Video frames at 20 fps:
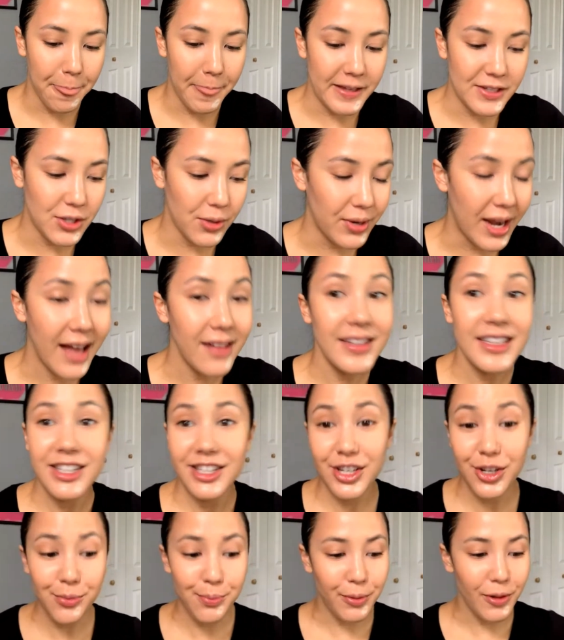So now let's
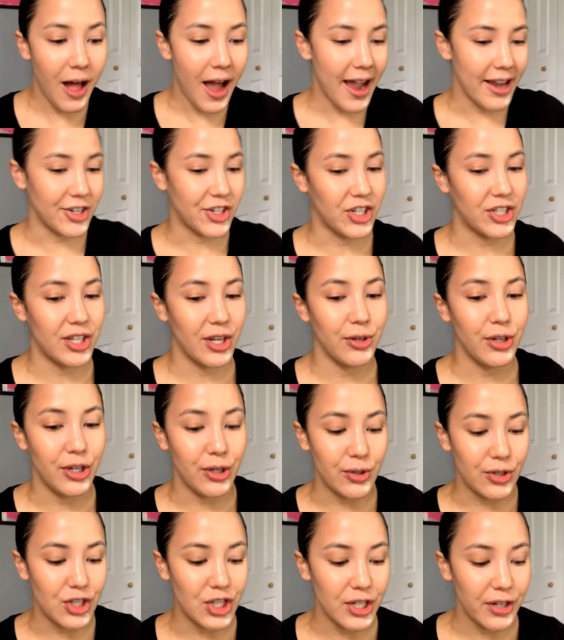do blush. So
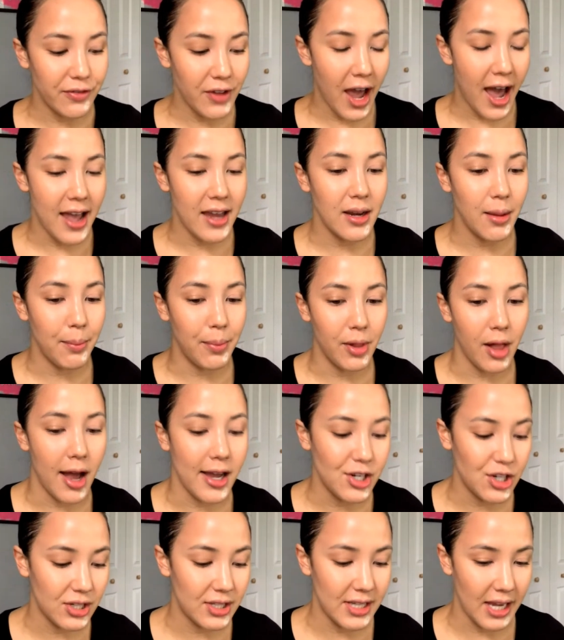you should have gotten a
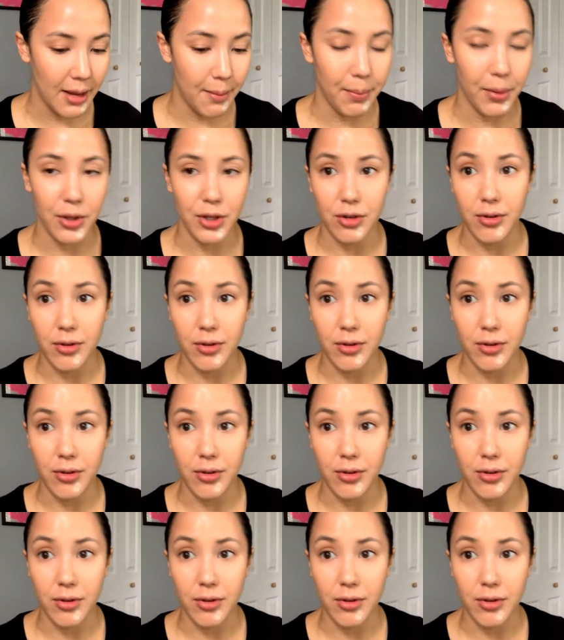blush sample.